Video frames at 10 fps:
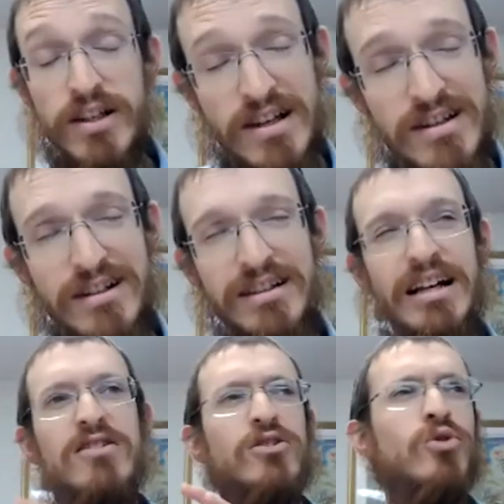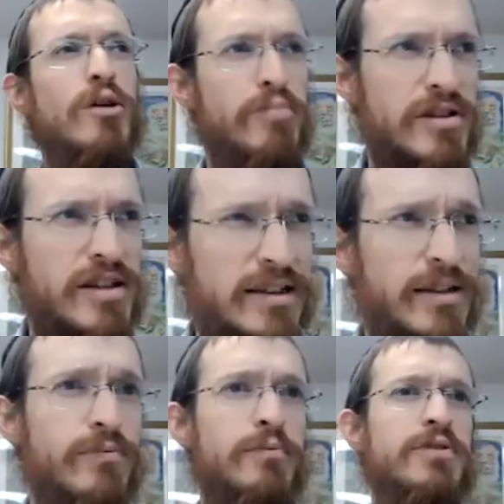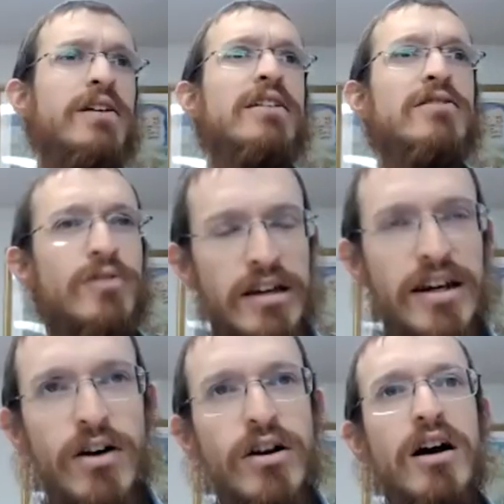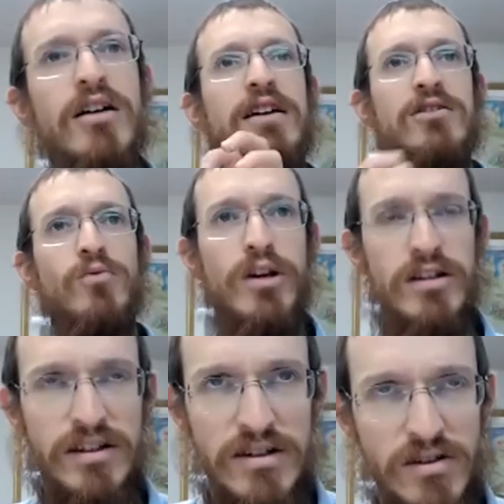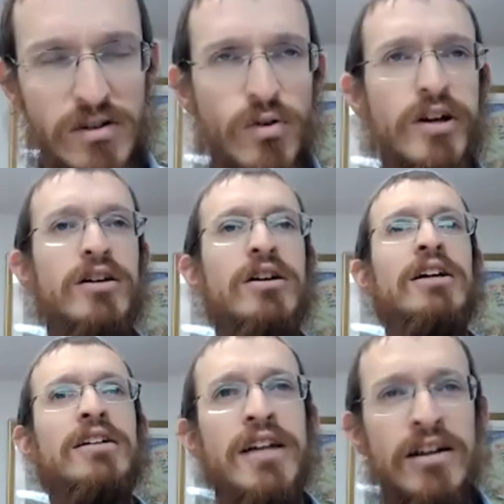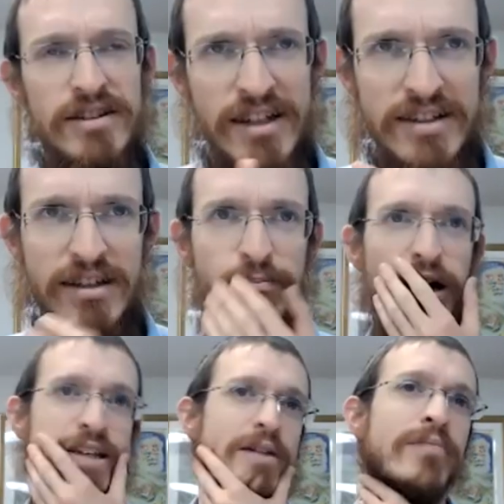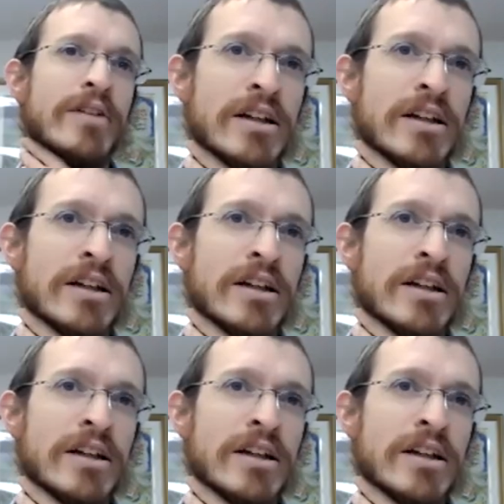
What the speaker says: It says the clouds of glory protected them from snakes. Okay, now God takes away the clouds of glory. Now the snakes can bite them.